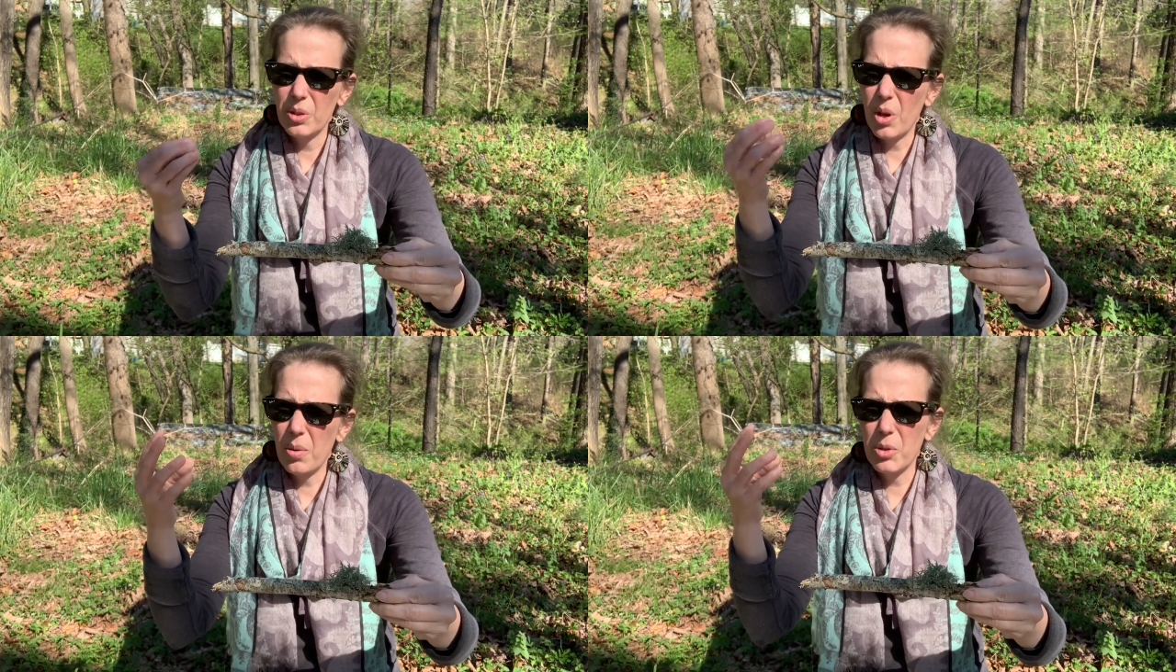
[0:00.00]

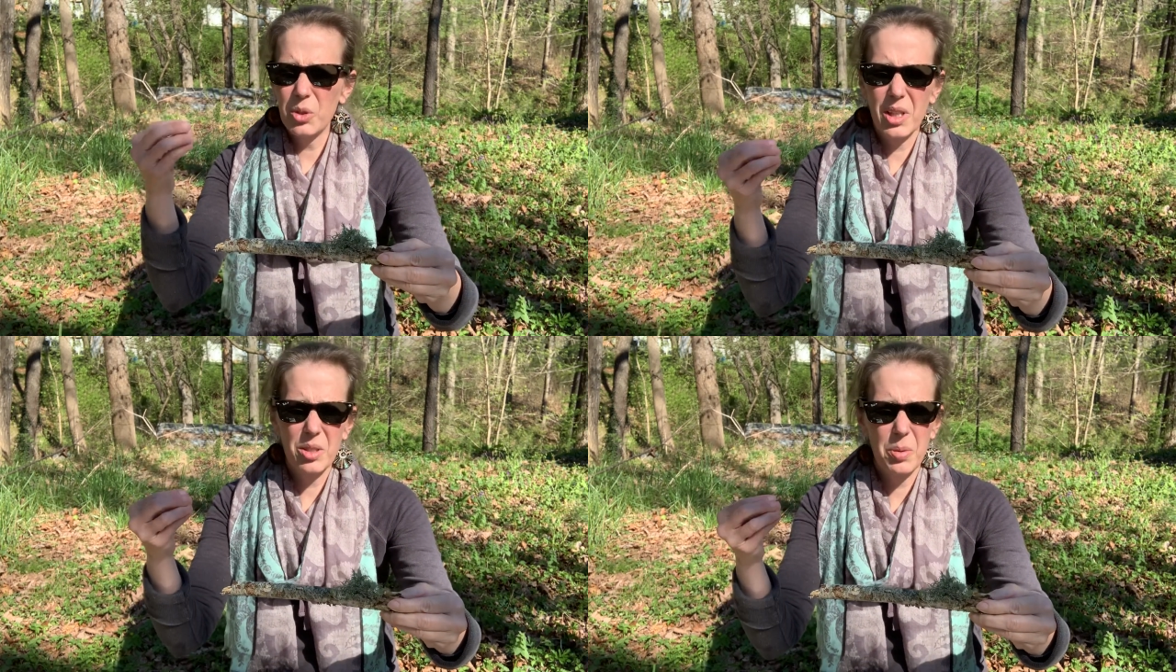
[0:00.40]
almost
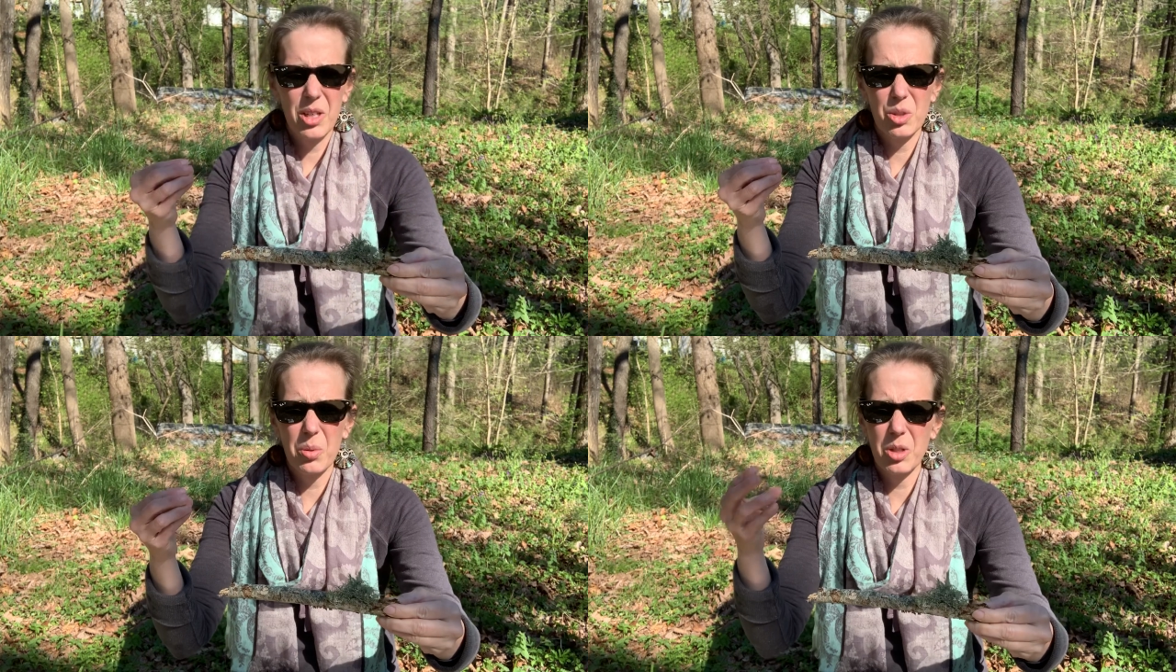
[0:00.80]
like
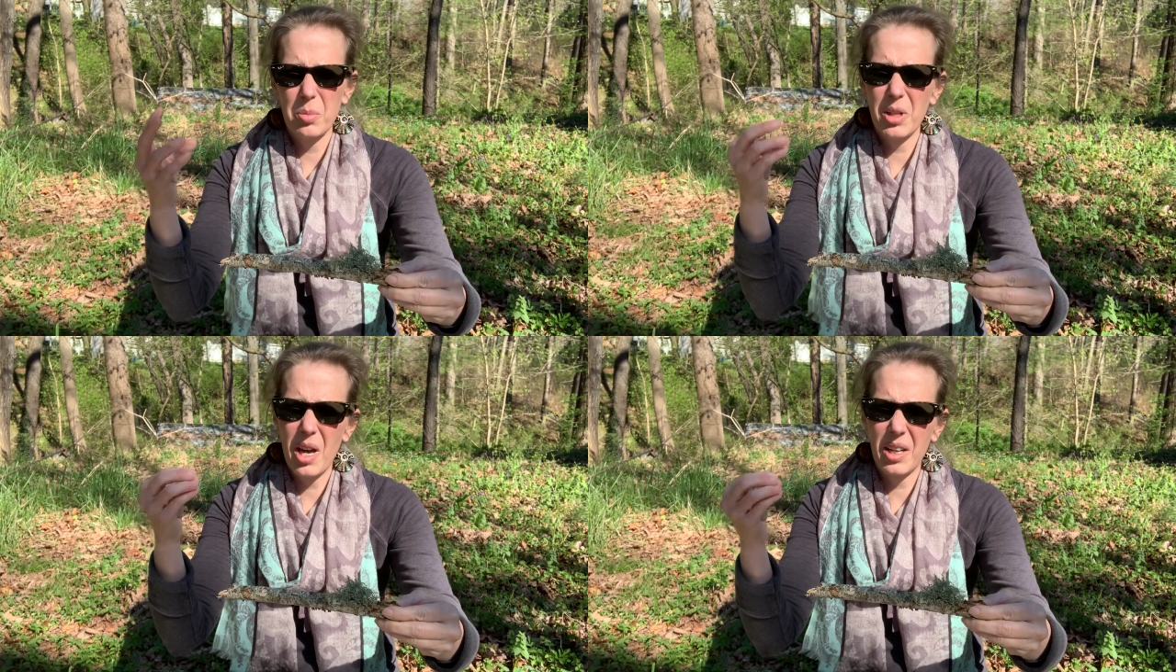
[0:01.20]
Spanish moss,
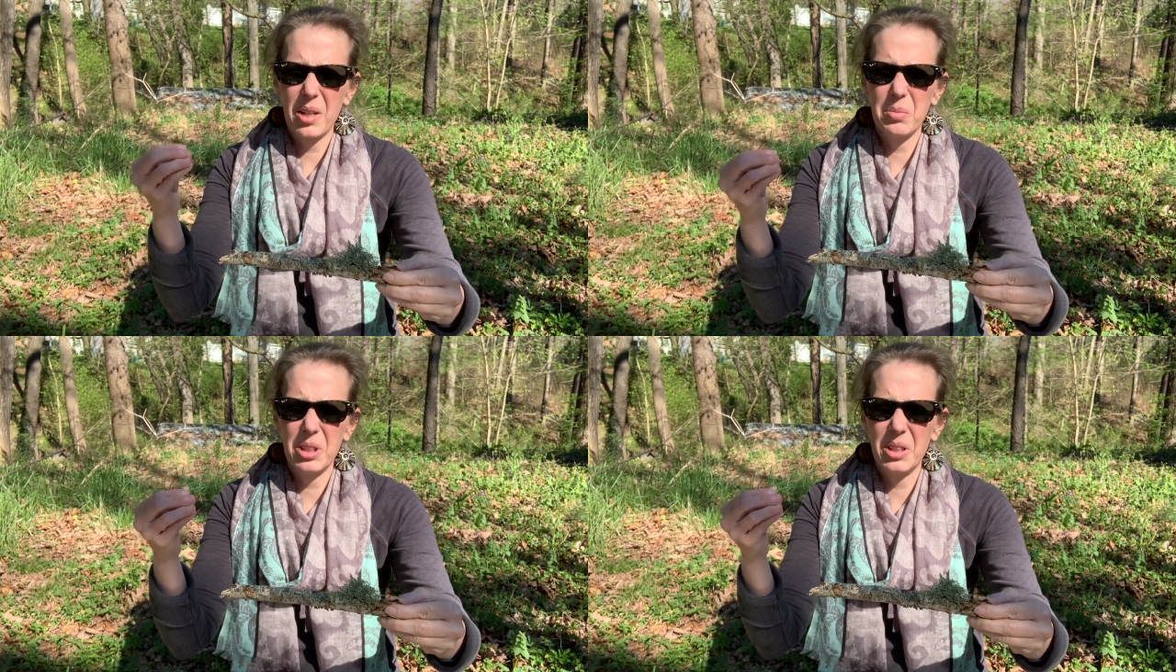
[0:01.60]
but not
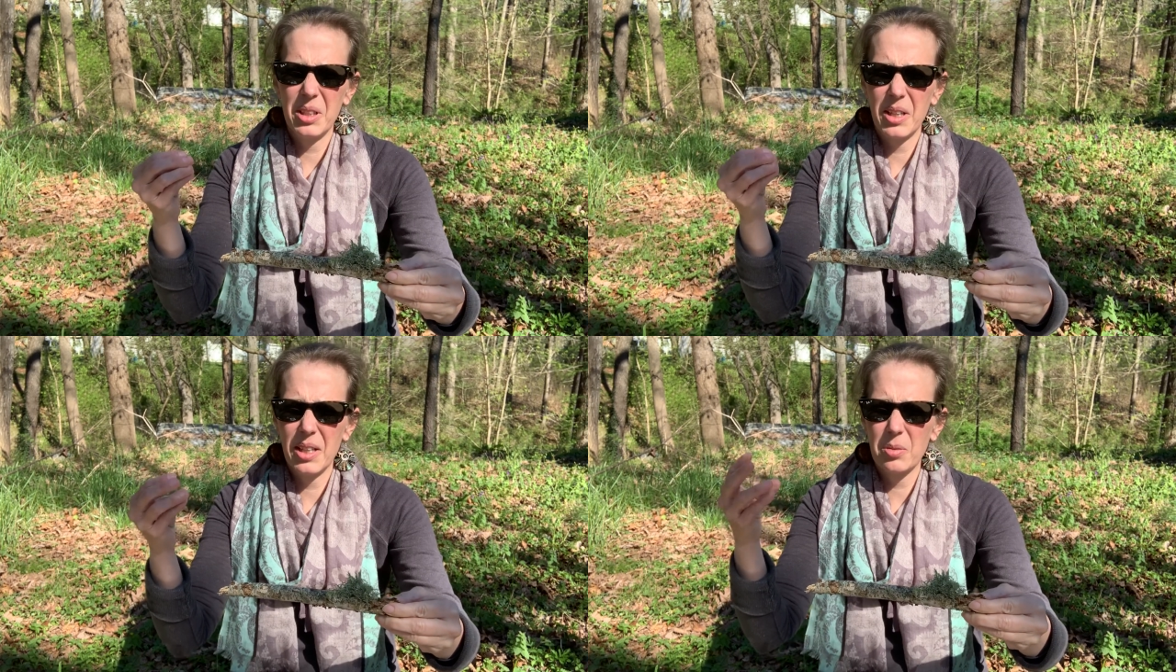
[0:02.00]
completely
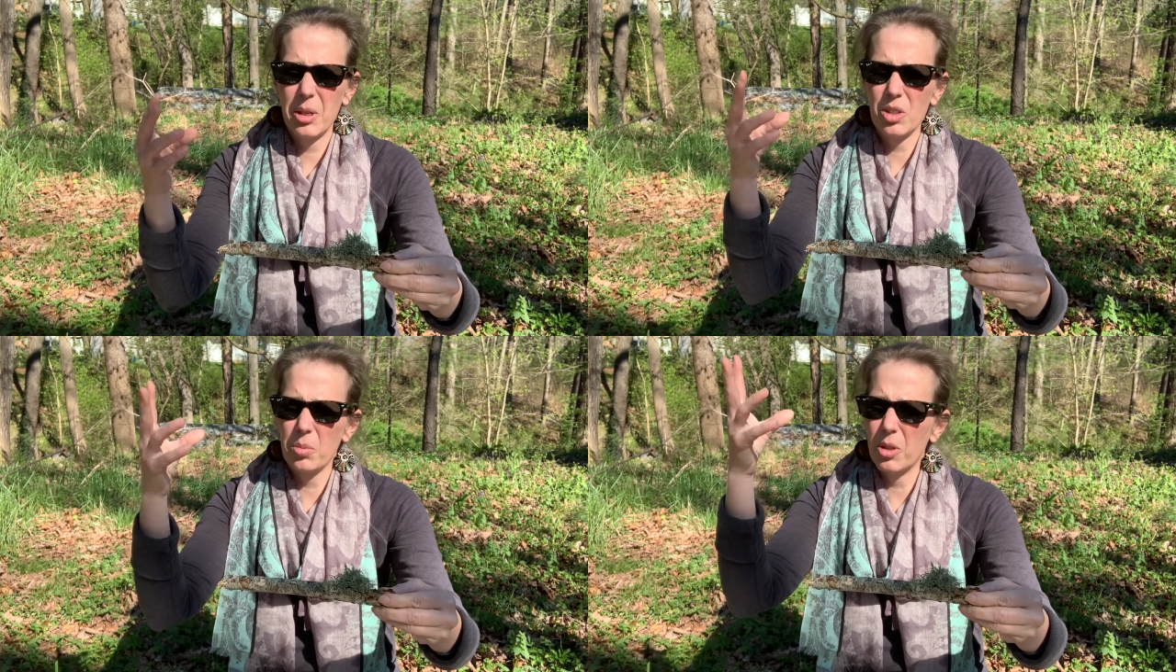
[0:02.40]
like
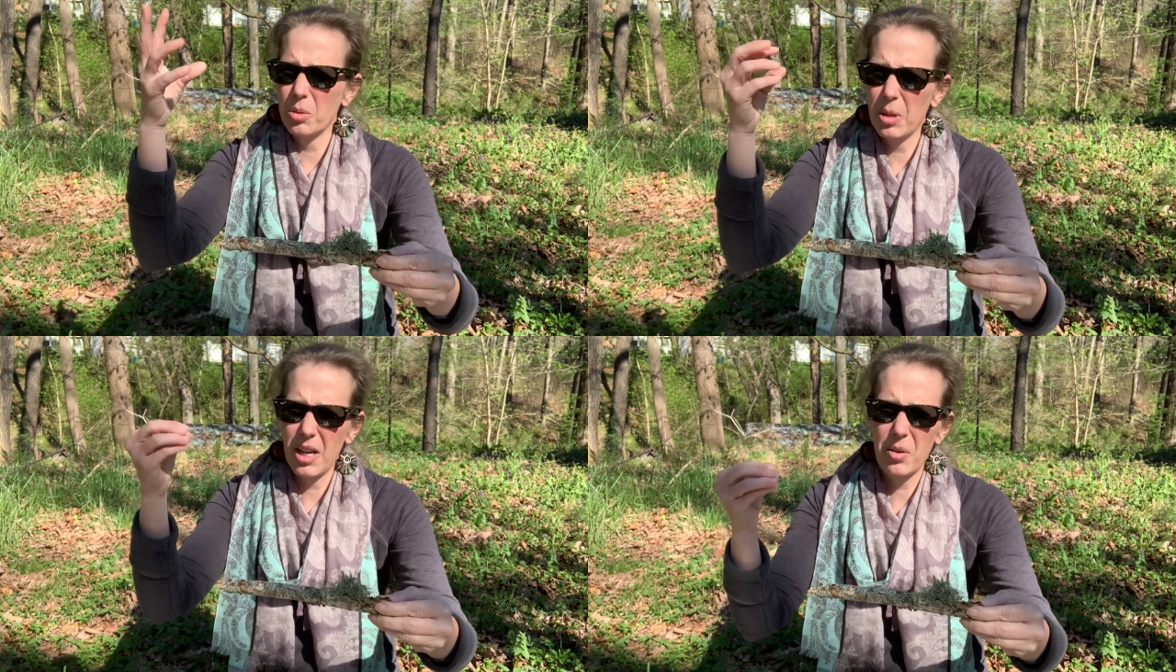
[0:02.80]
Spanish moss,
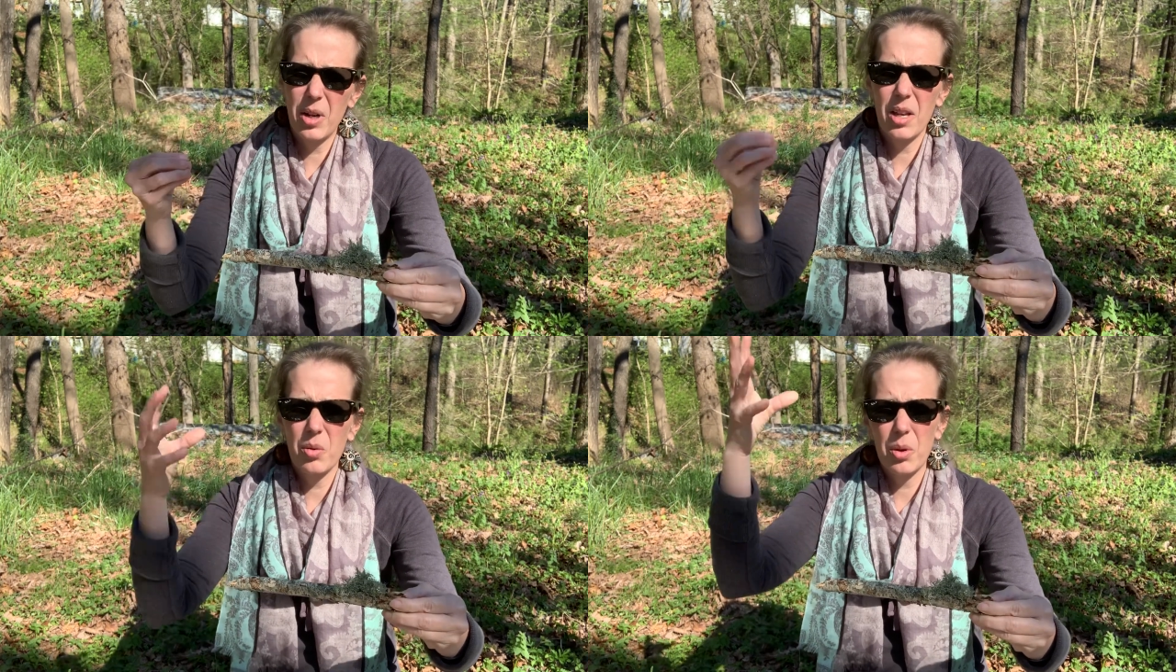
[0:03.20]
but it, it,